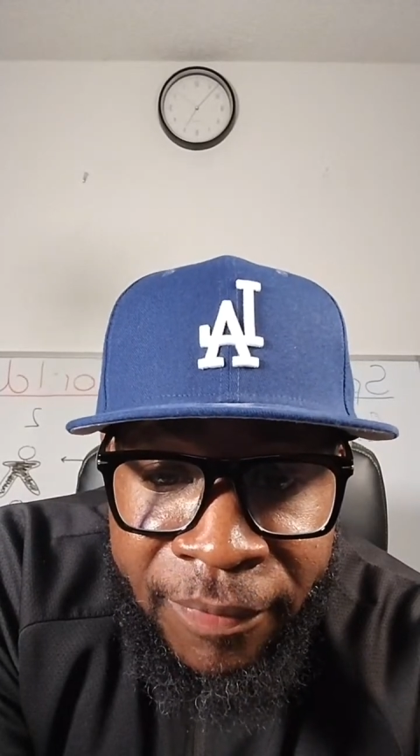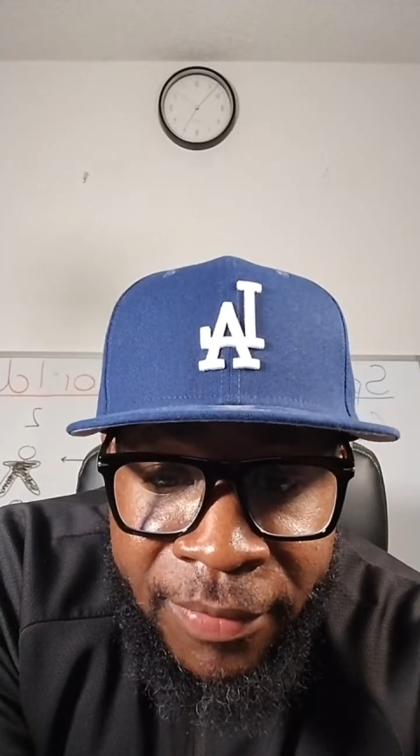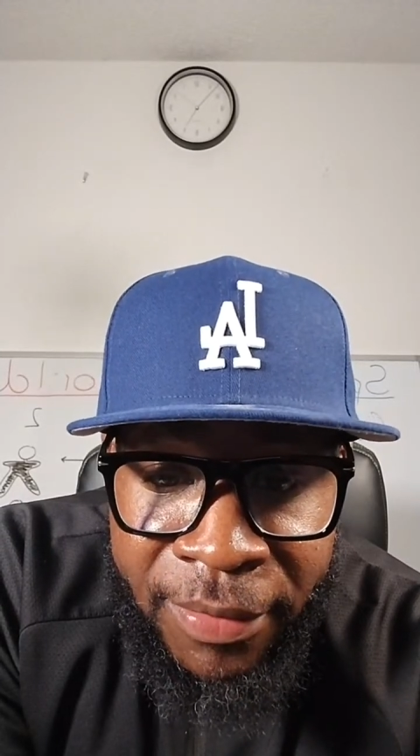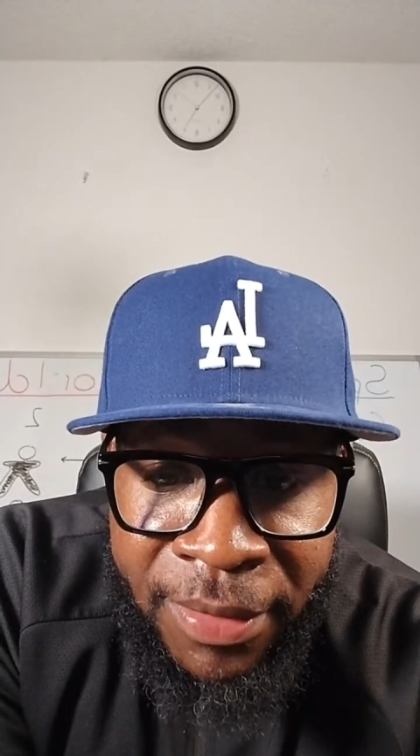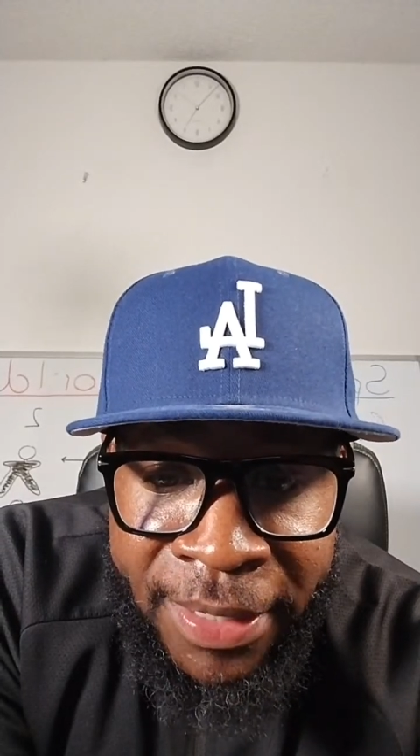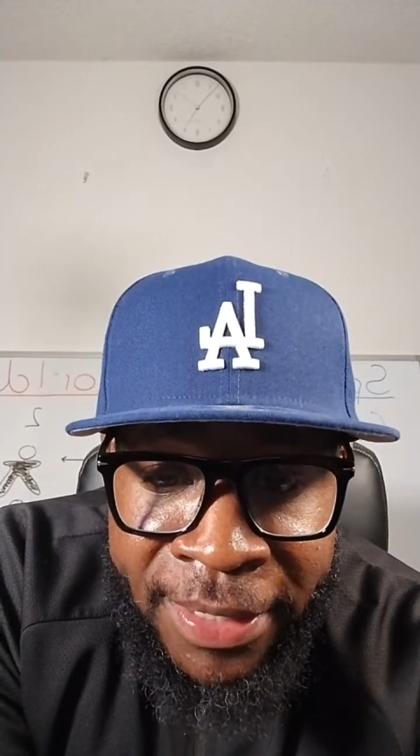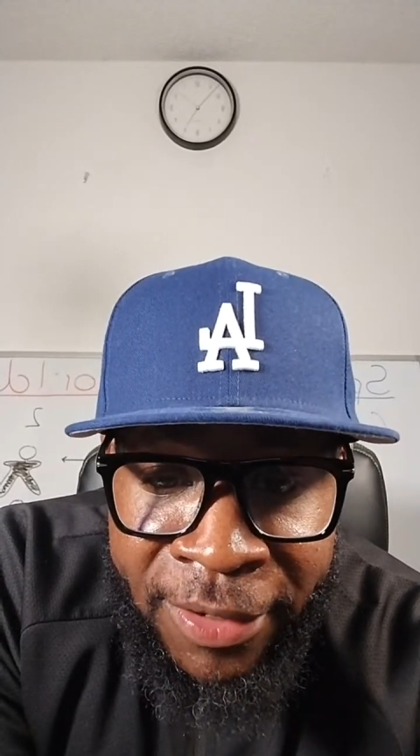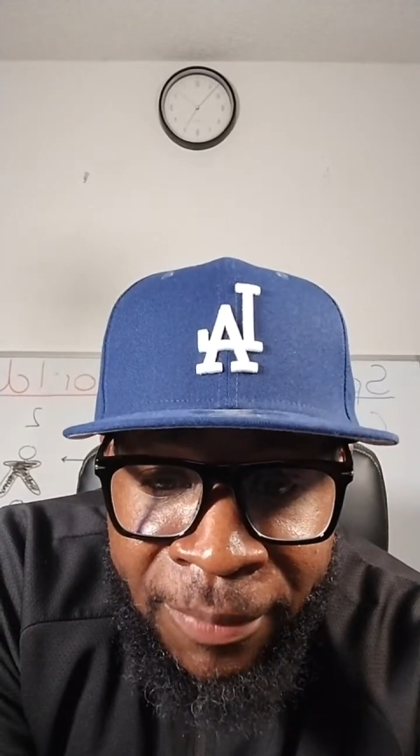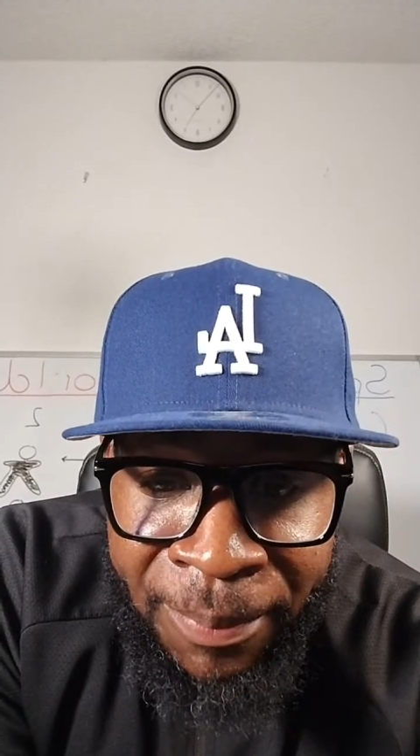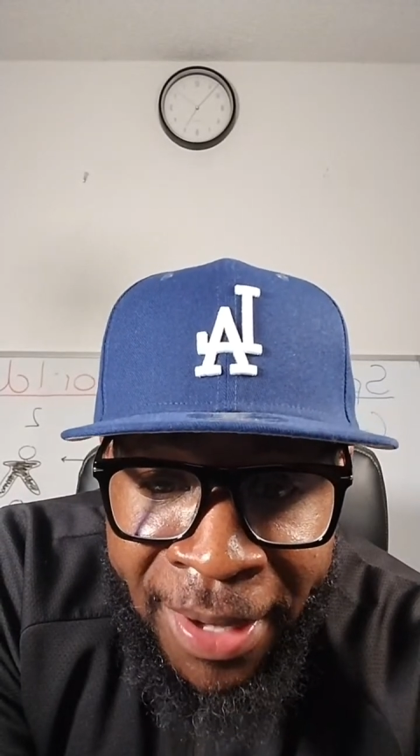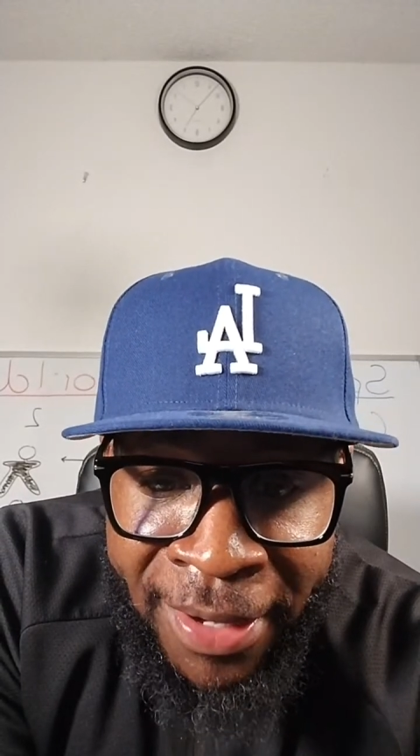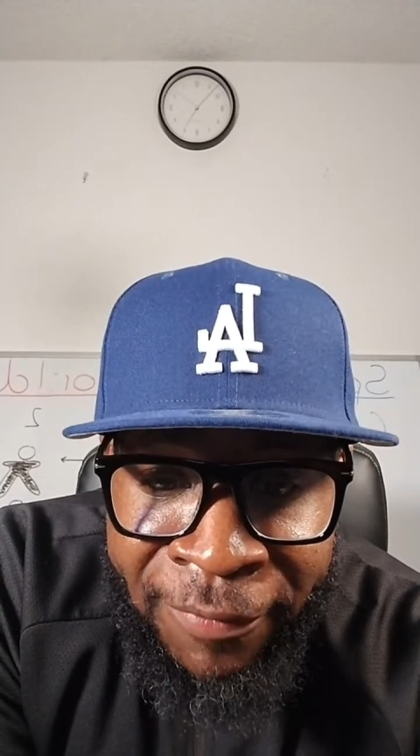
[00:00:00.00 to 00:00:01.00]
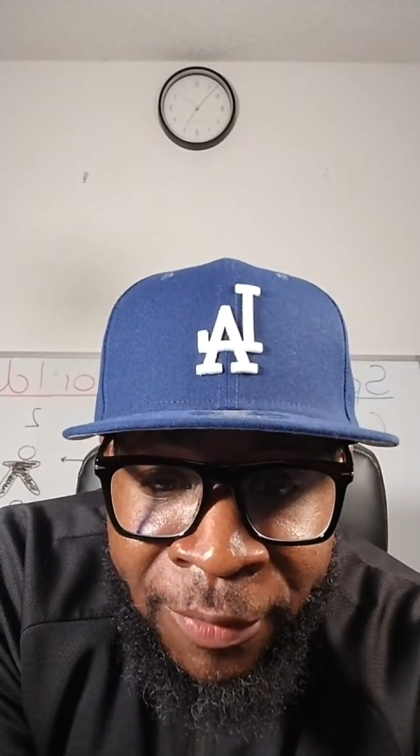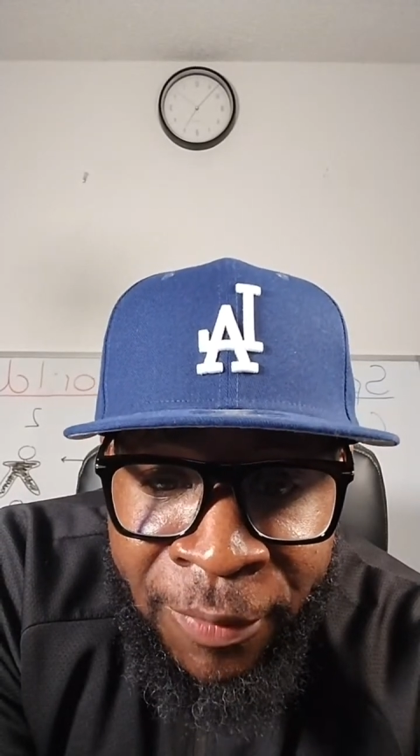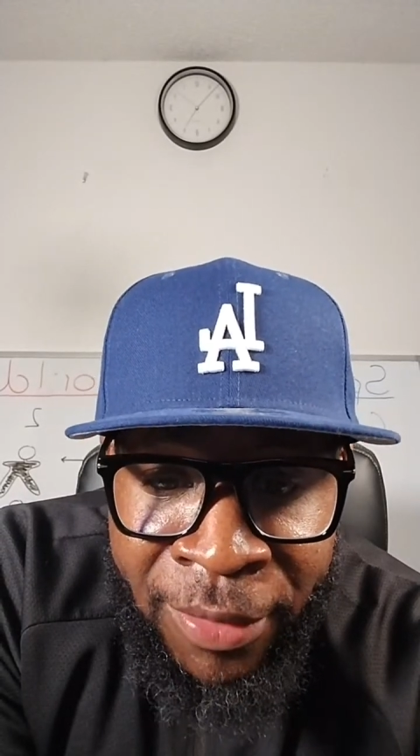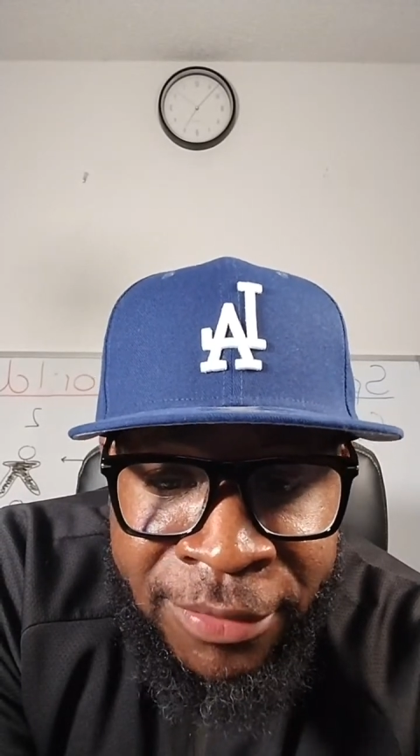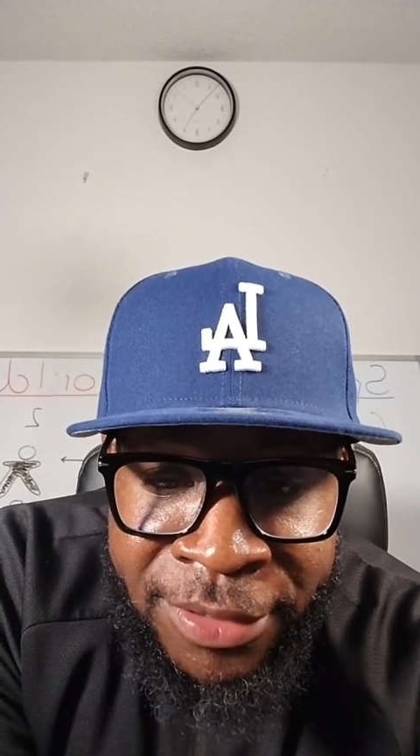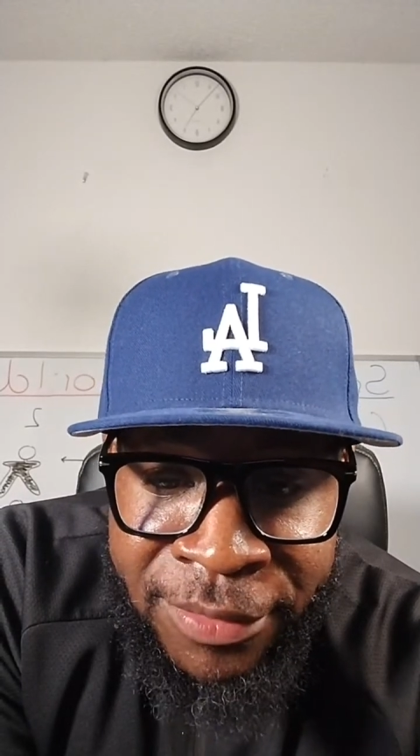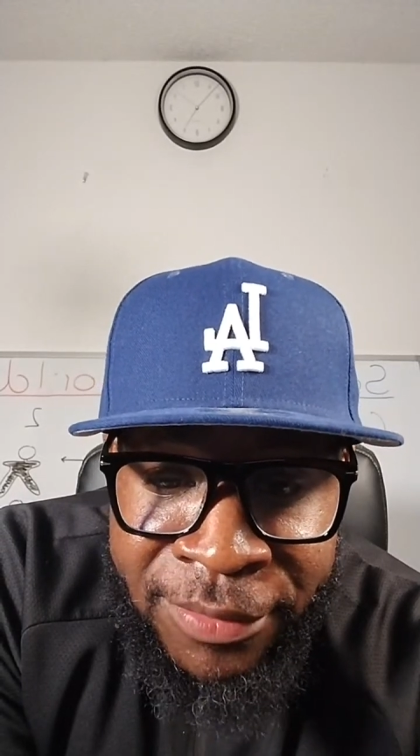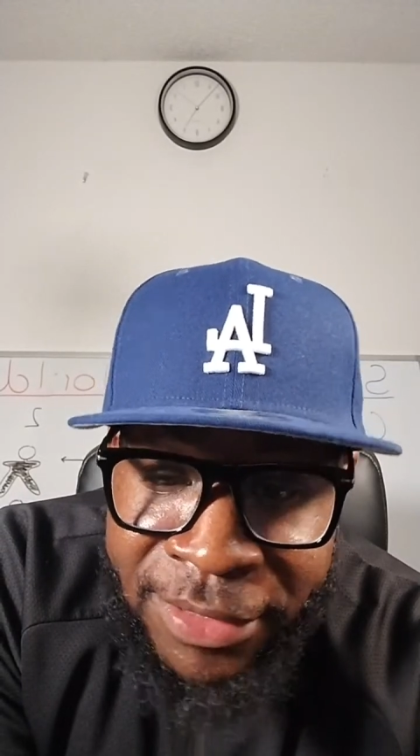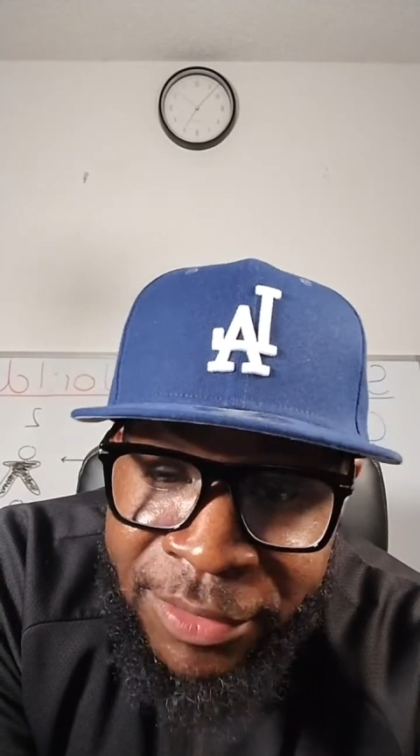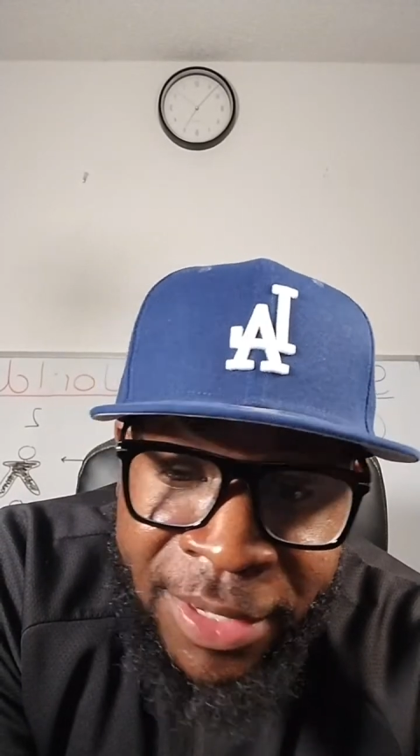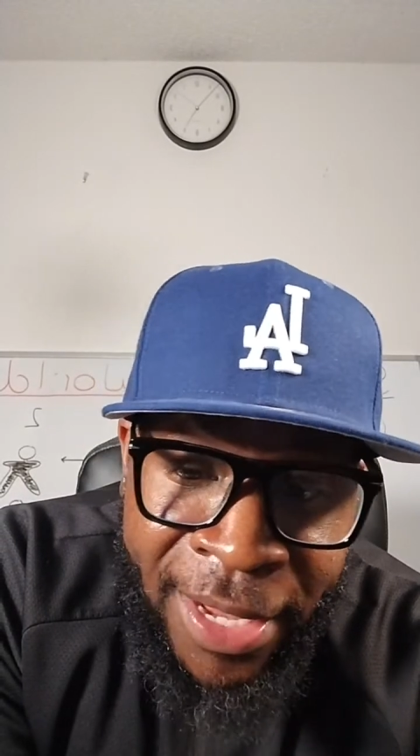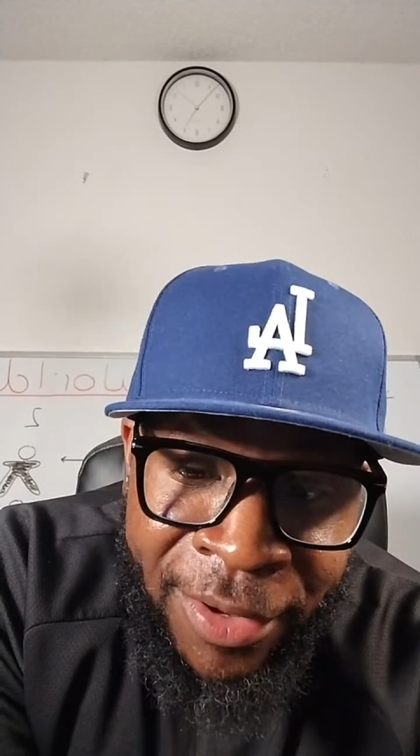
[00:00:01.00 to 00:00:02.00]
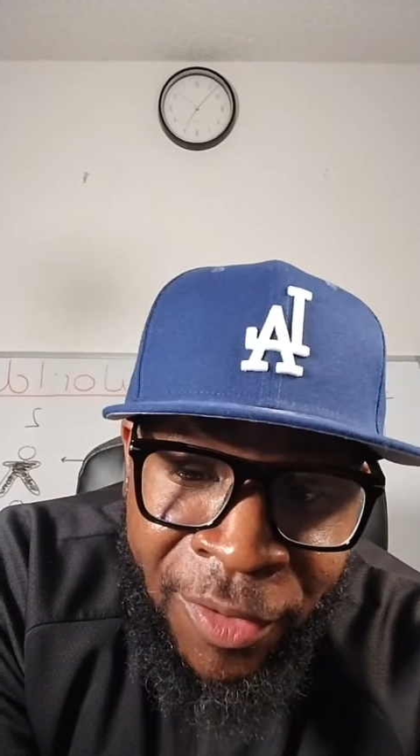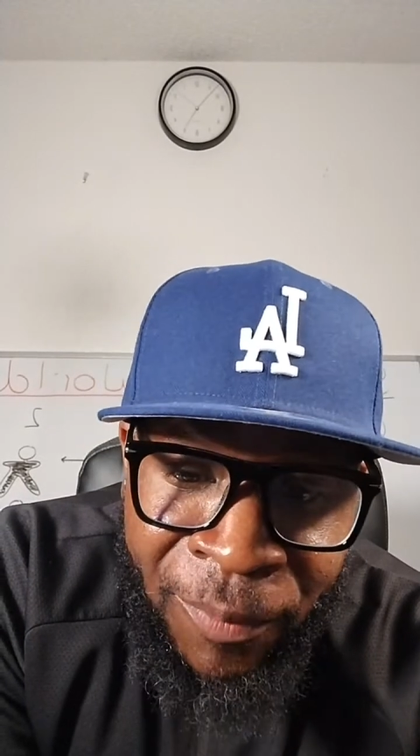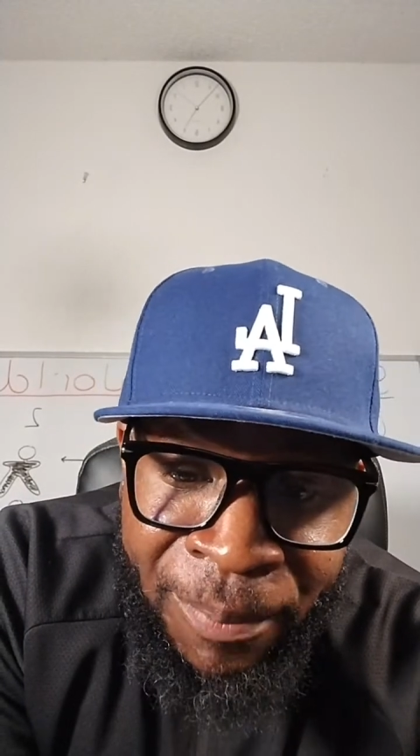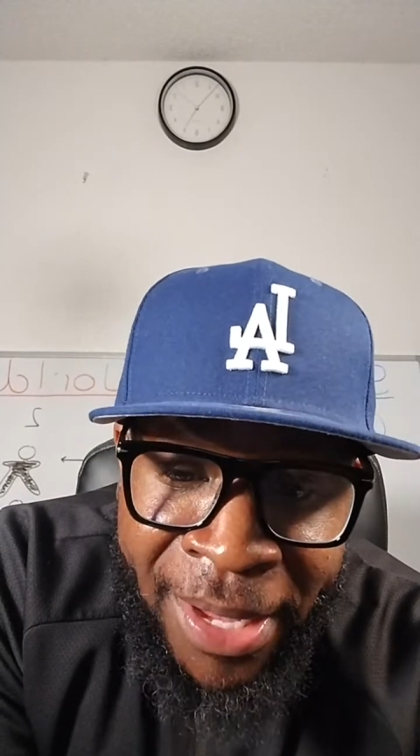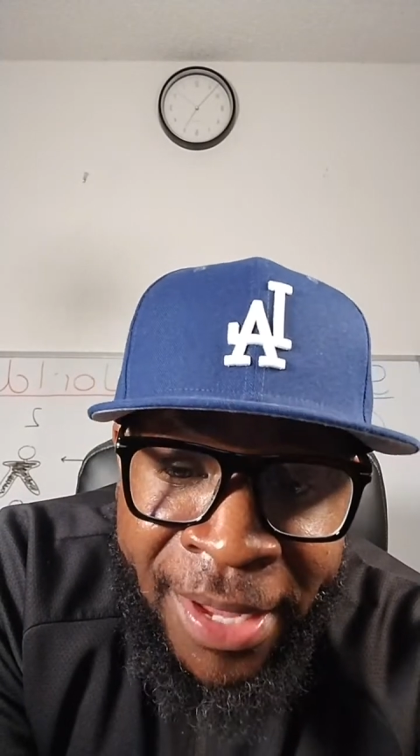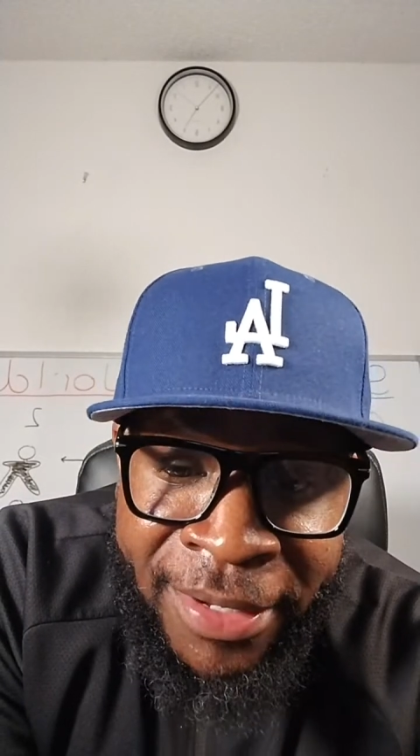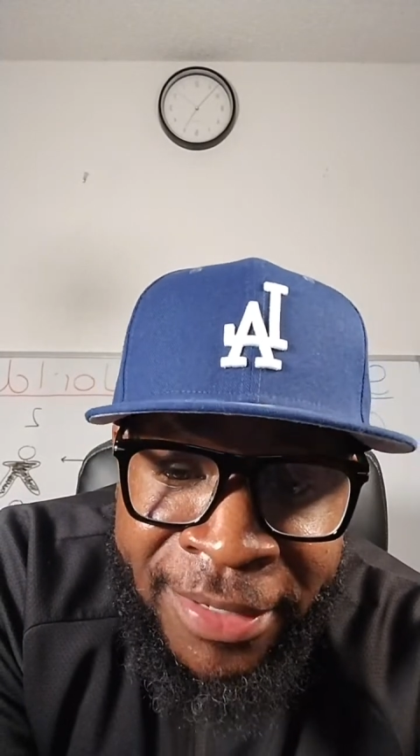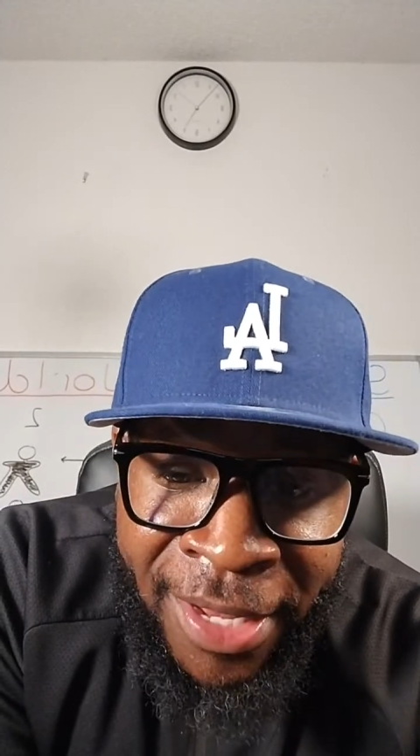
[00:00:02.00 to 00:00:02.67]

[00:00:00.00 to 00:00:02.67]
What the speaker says: You leave your body if you want to, and you can't go back.